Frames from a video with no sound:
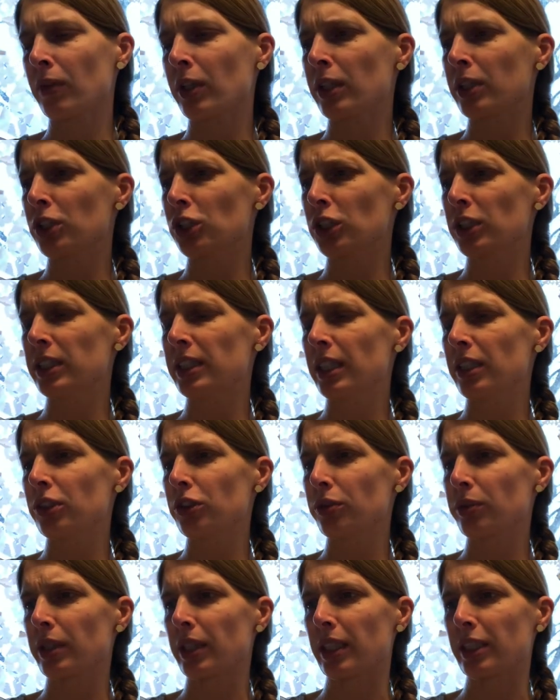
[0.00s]
She said
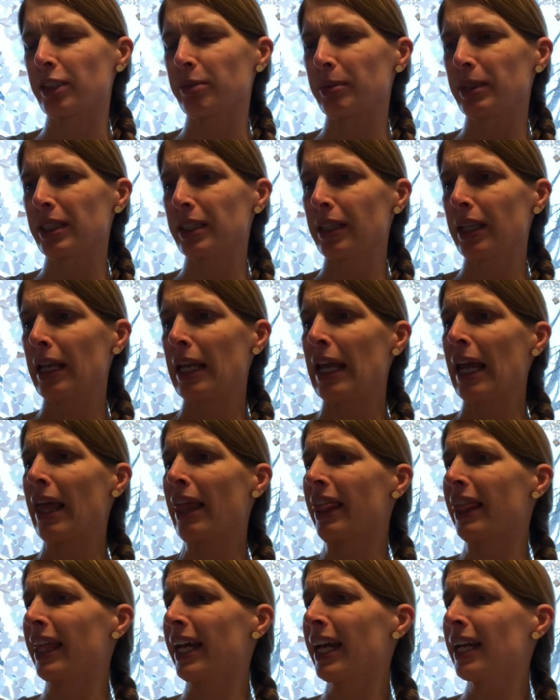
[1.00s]
to her husband,
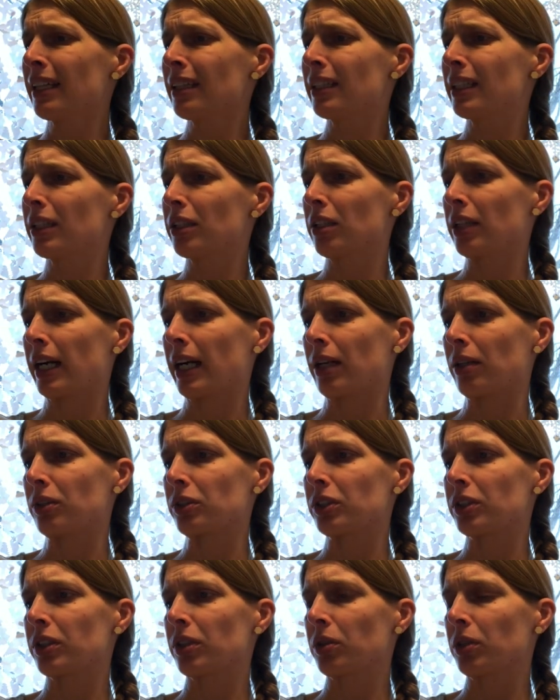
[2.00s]
"That little
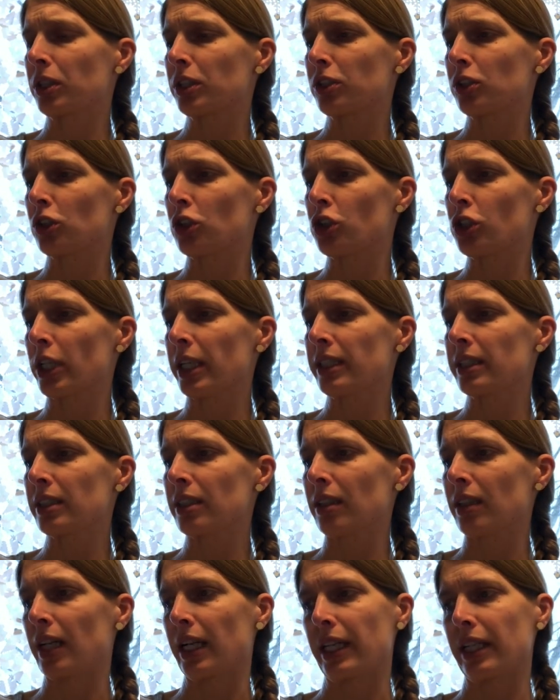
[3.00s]
house looks
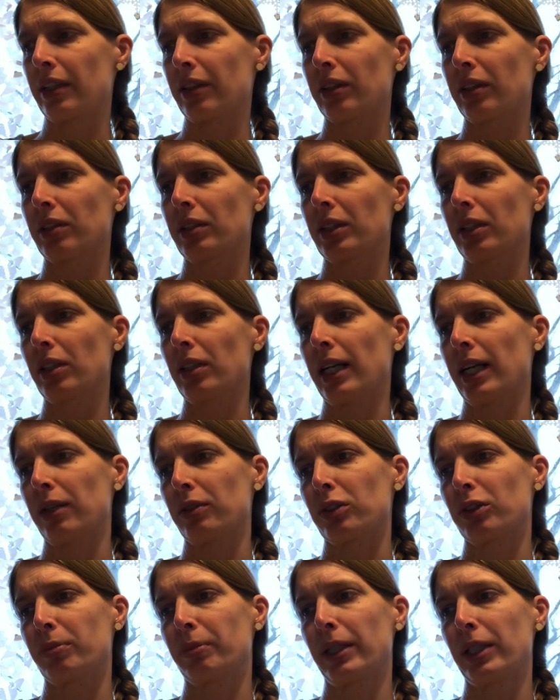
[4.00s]
just like the little
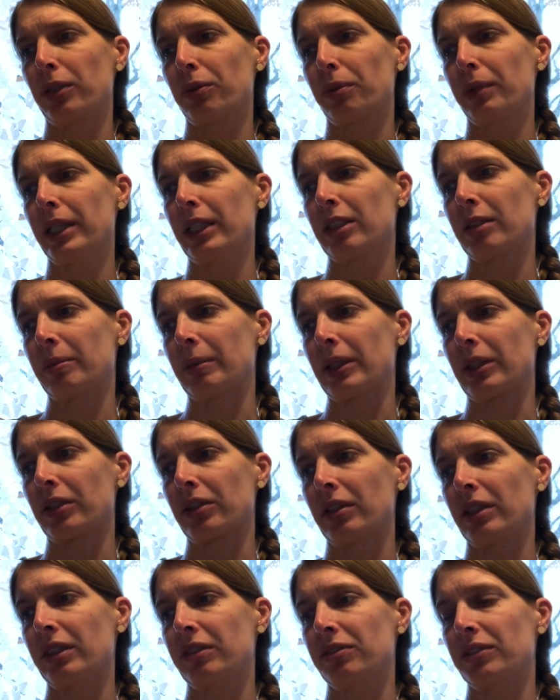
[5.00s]
house my grandmother
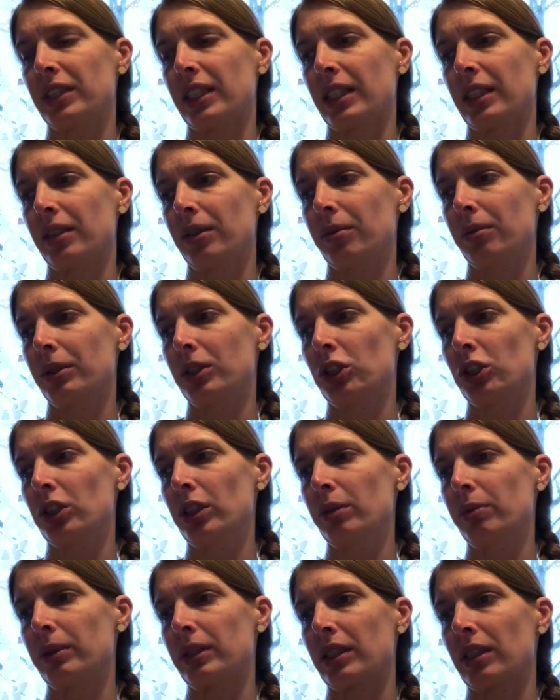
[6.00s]
lived in when
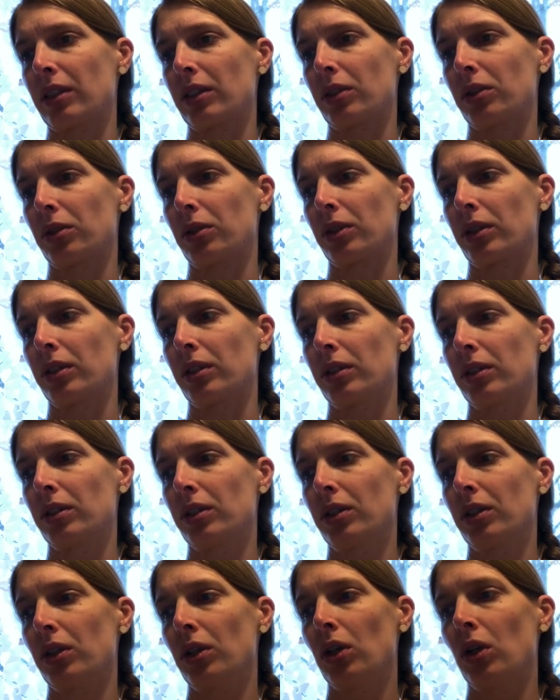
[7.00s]
she was a little girl.
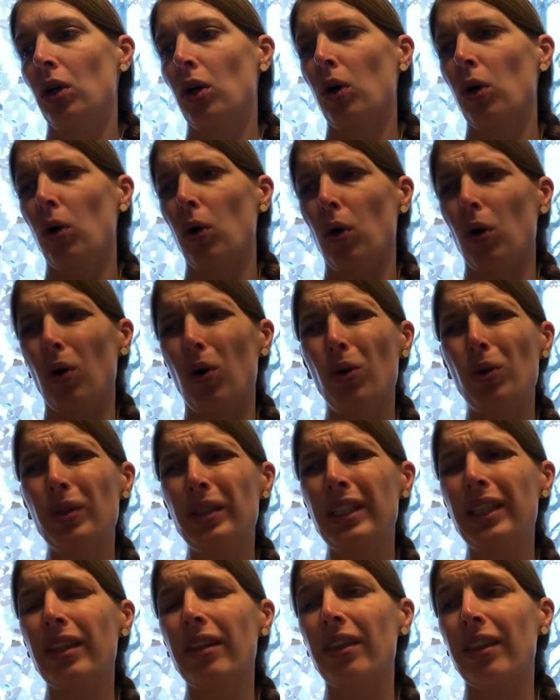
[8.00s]

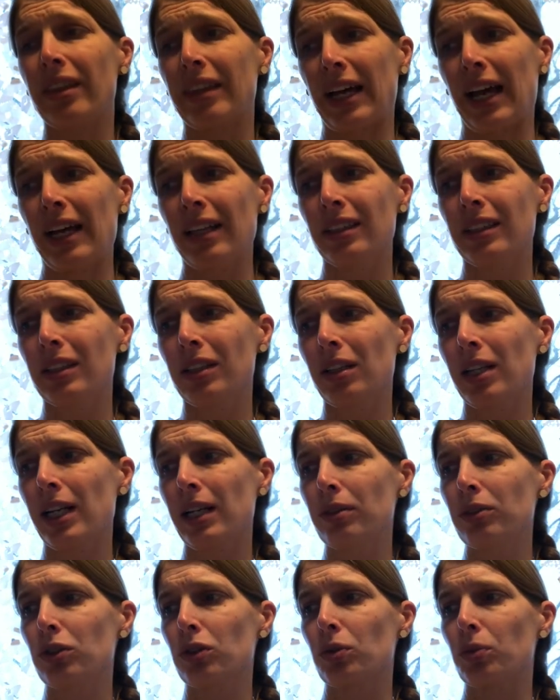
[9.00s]
Only that little
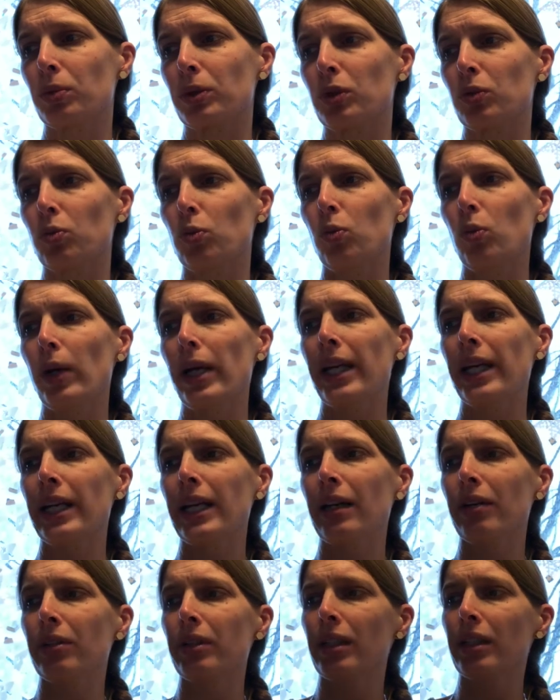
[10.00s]
house was way
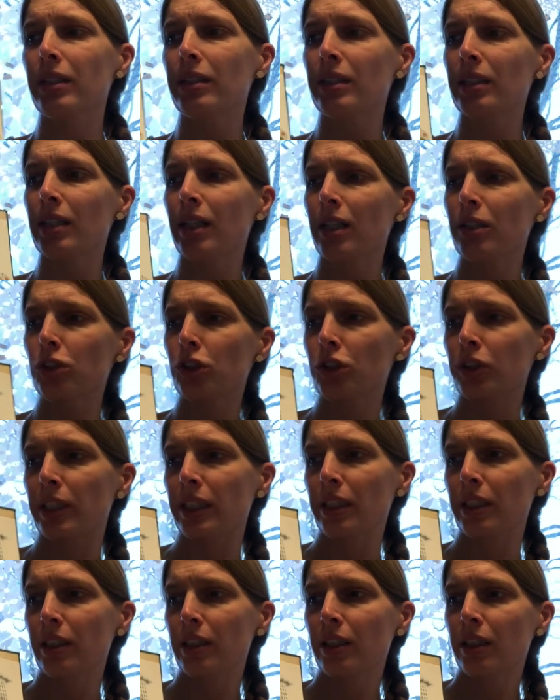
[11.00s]
out on the
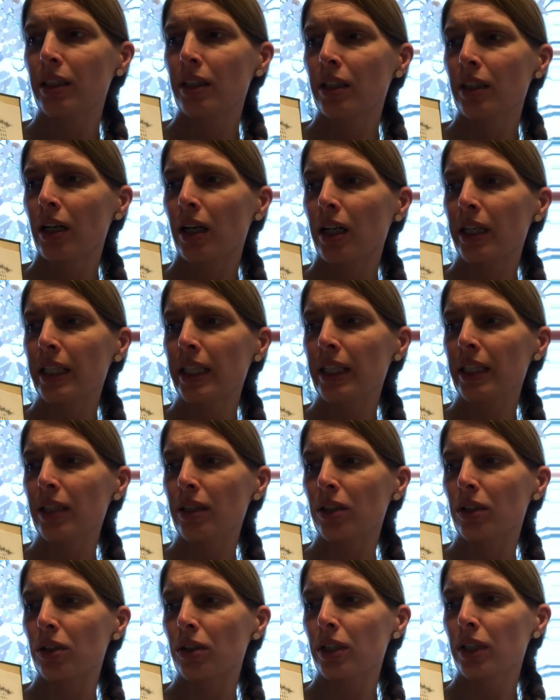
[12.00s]
country, on a
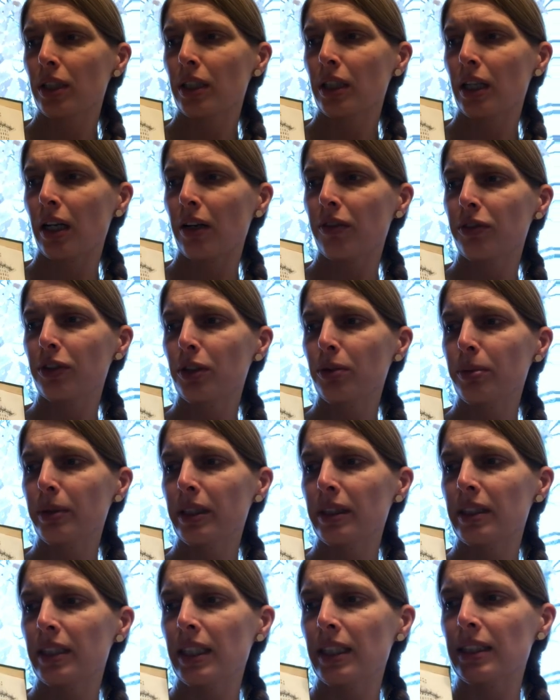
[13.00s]
hill, covered
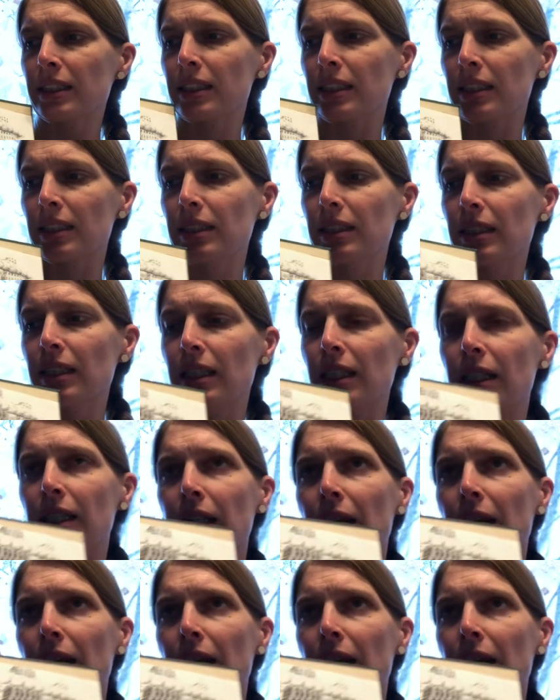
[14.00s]
with daisies and